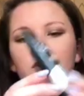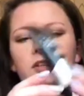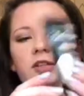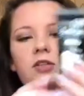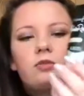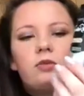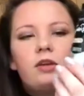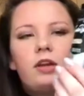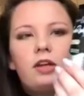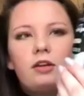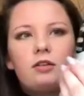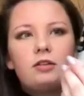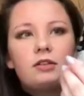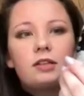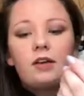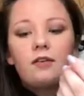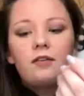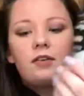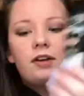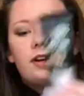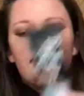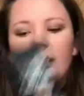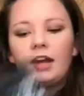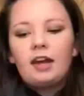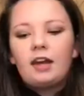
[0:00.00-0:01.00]
This is one I use
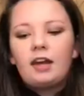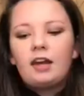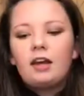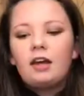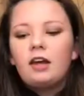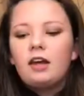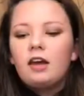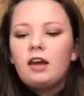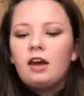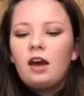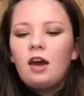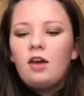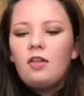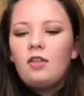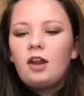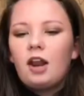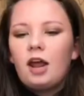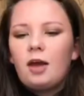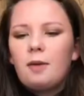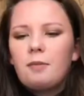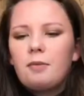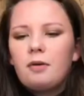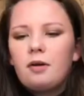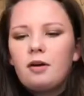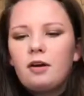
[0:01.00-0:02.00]
every day, and then
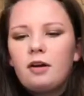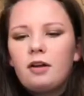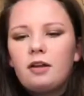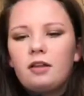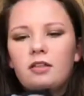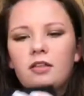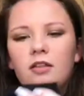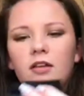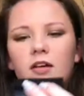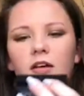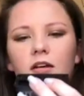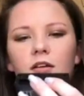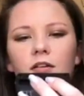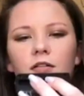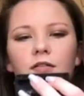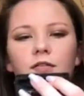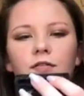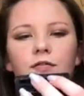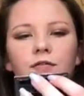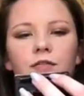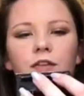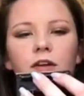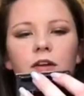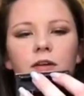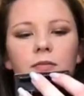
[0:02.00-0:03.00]
I put the
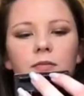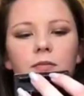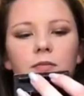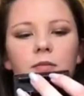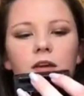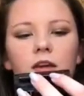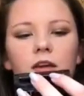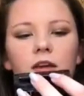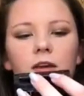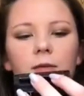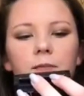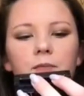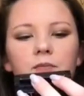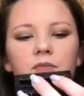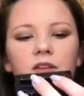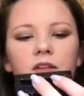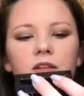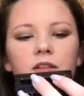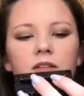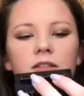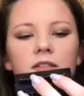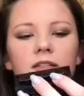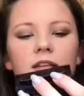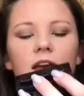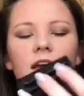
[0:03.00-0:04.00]
Fit Me
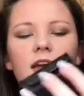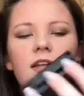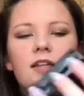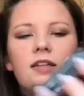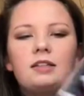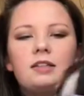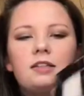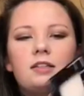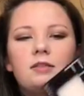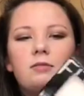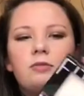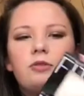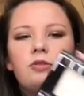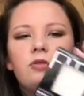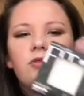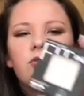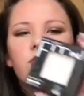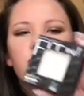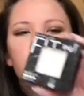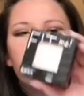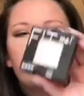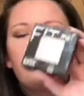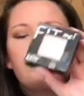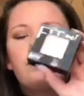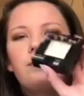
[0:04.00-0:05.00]
Set and
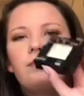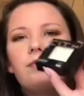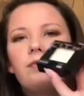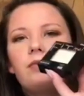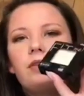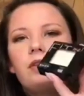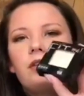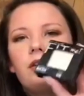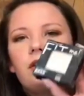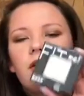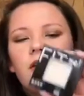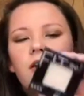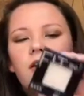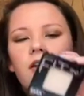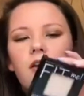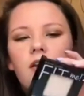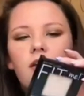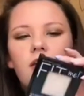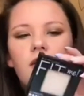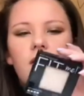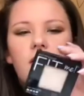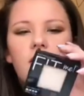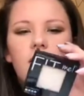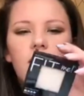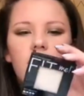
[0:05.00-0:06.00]
Smooth
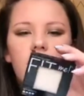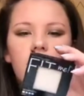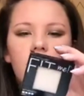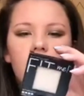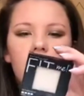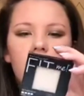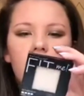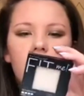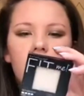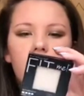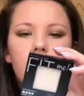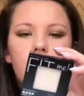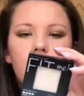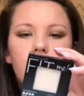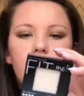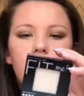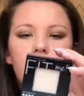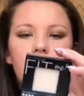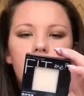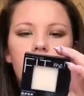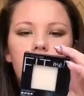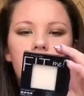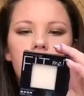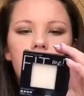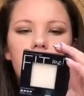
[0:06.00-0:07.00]
in um,
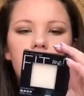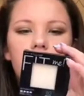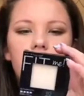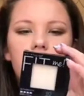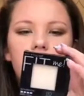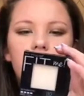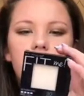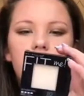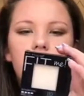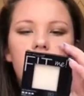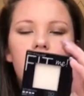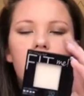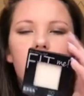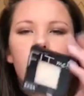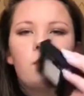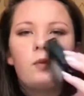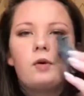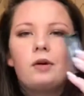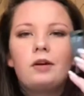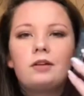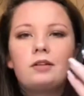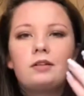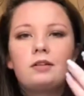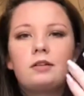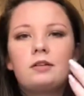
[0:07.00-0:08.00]
shade
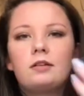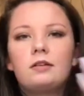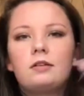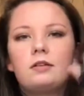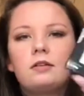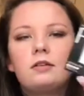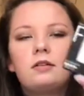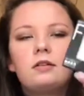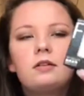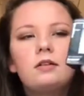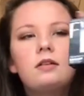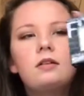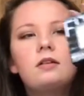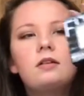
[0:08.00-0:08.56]
one ten.